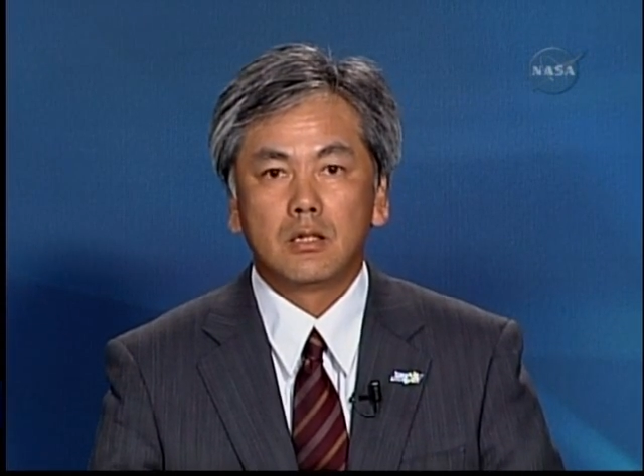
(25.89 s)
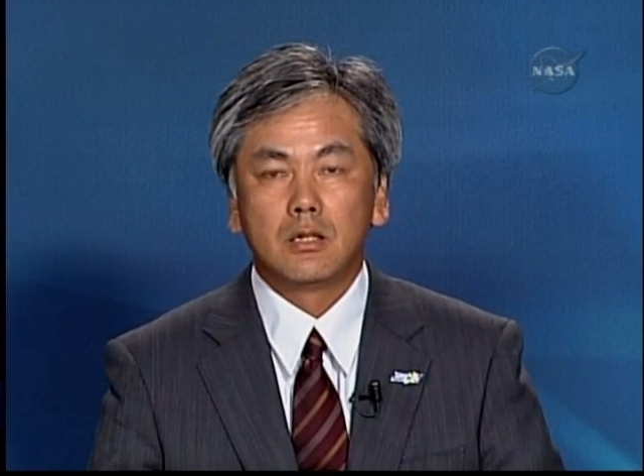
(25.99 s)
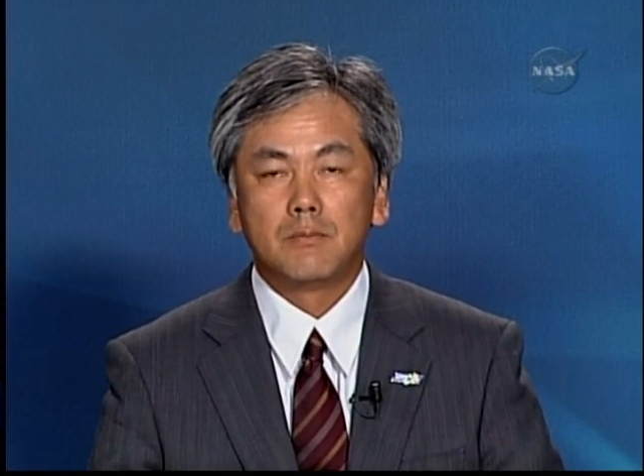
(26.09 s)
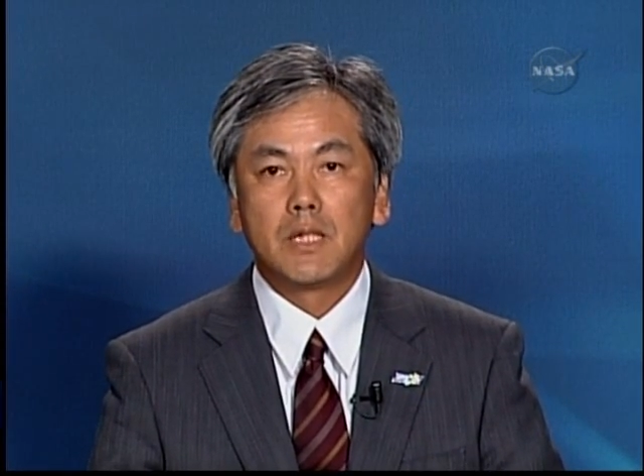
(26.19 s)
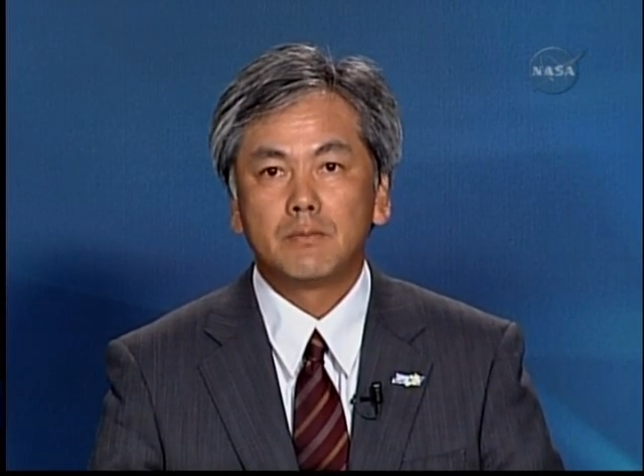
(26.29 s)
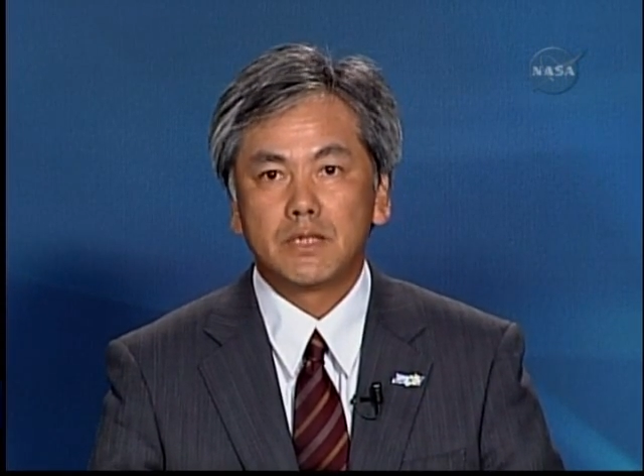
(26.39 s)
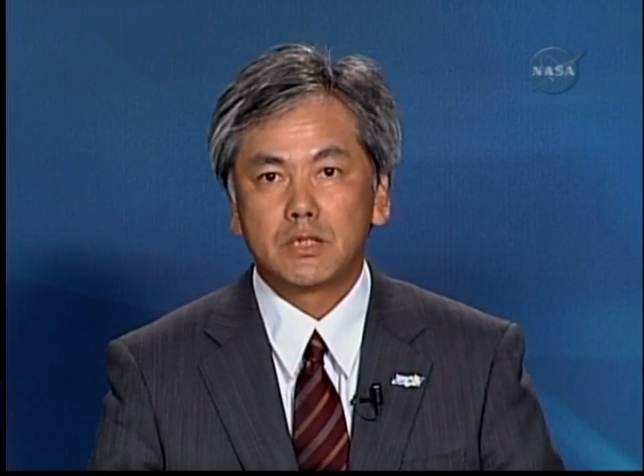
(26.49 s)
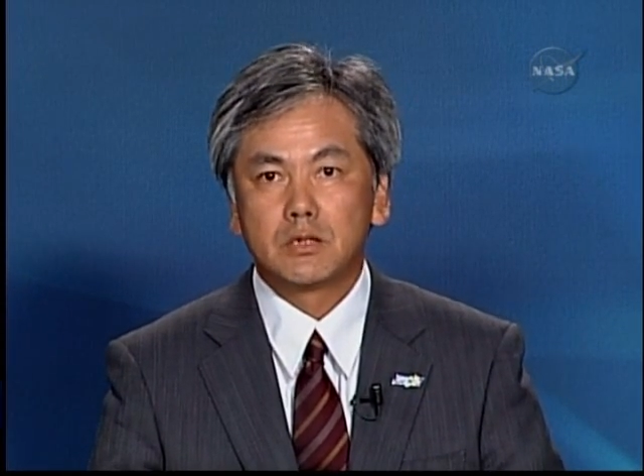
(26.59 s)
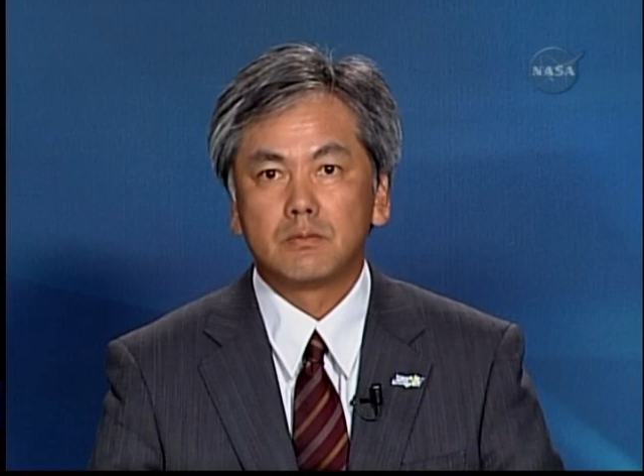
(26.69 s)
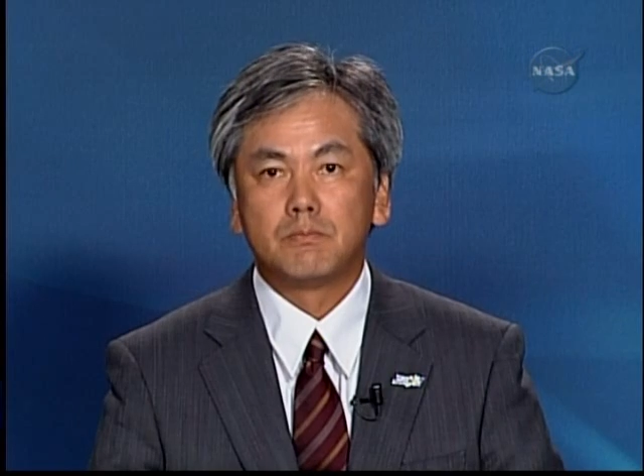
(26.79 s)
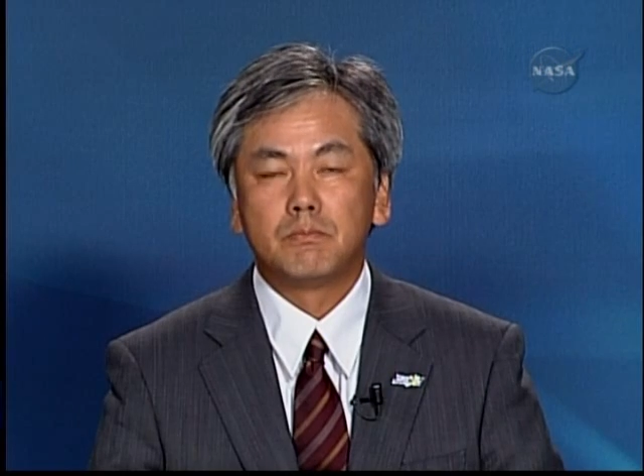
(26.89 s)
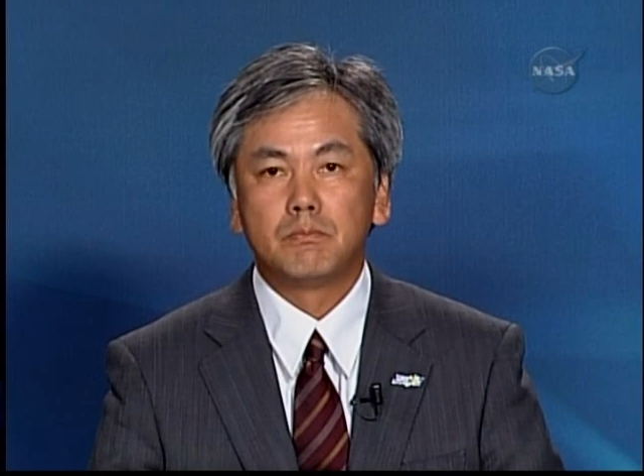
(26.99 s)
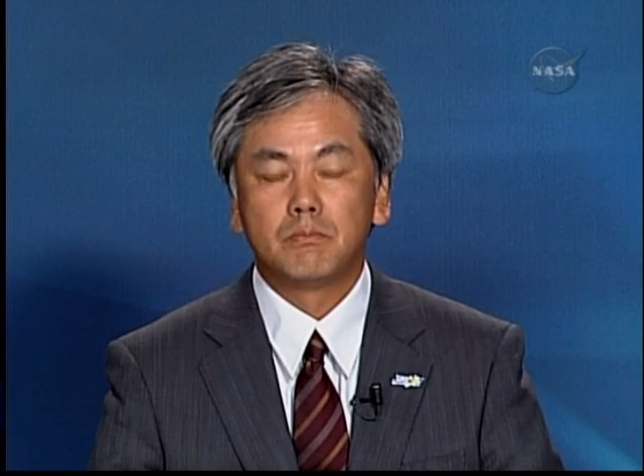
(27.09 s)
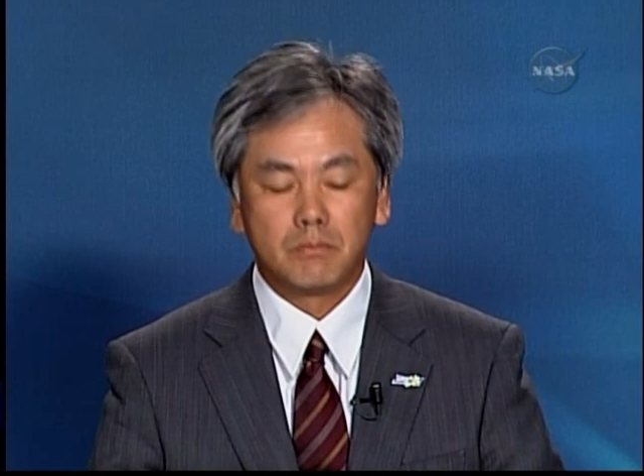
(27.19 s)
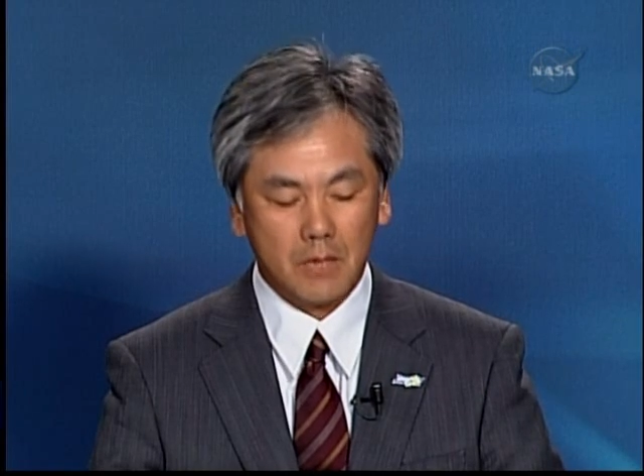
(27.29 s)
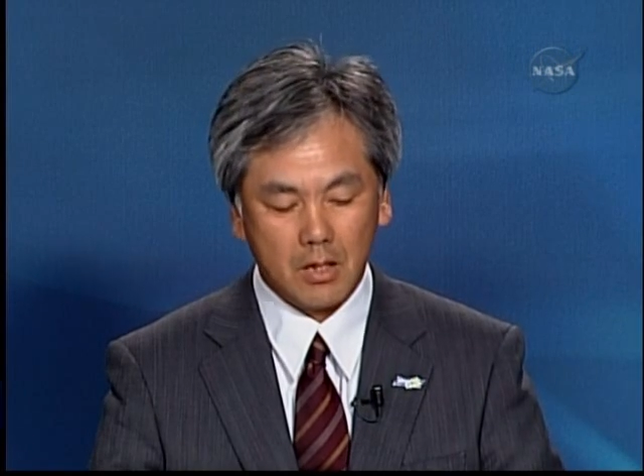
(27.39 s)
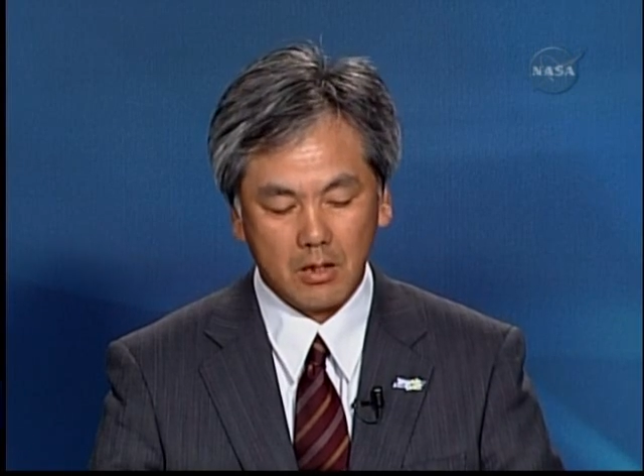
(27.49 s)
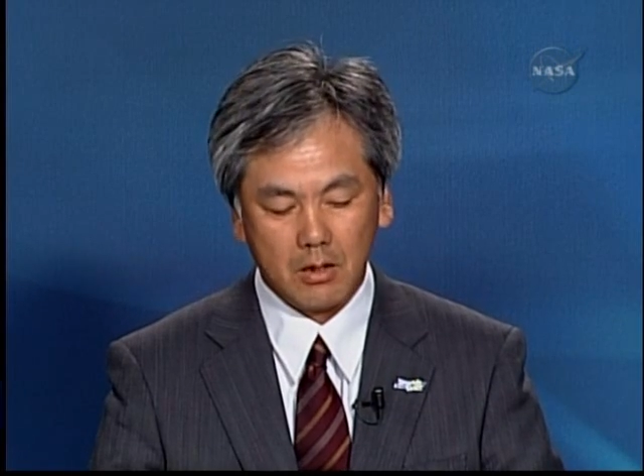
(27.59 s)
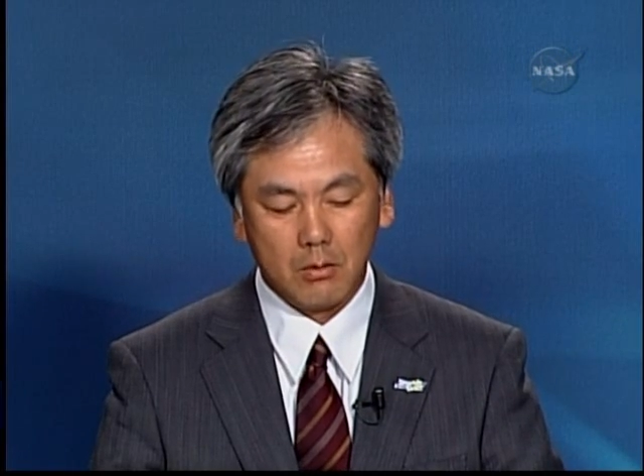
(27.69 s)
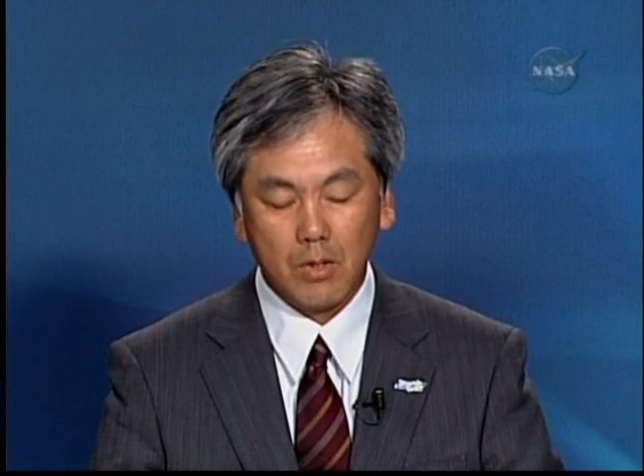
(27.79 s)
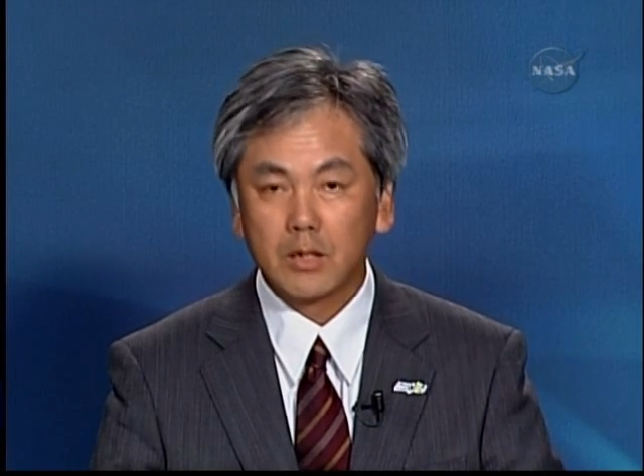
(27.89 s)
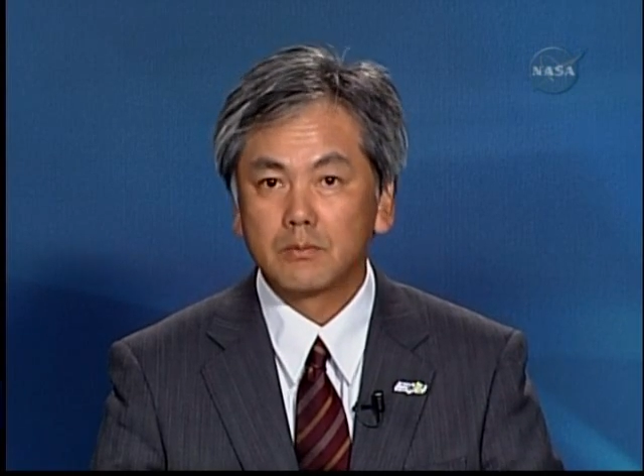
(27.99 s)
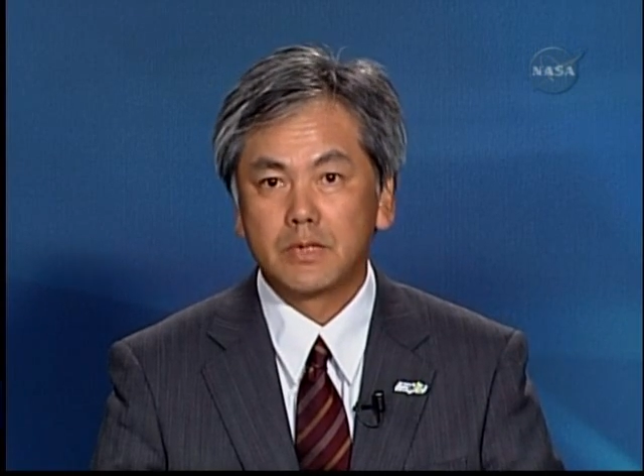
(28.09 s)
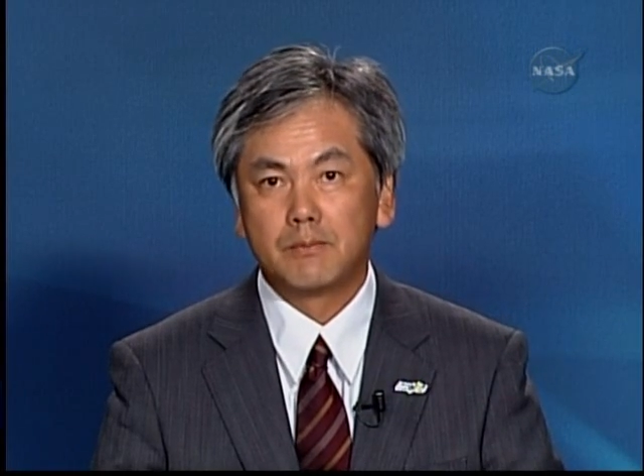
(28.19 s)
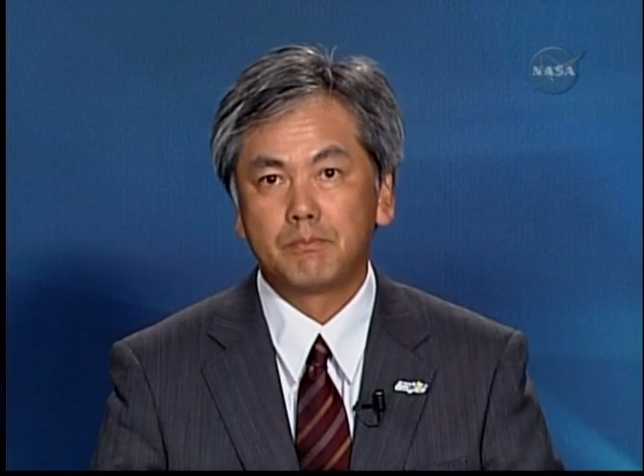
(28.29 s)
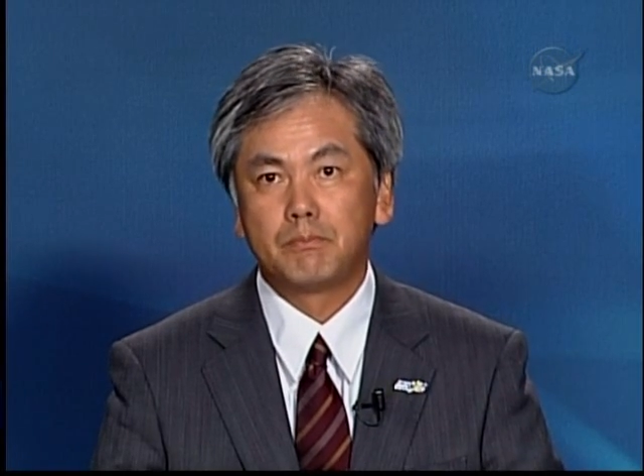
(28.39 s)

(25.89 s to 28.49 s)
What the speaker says: I believe it's one of the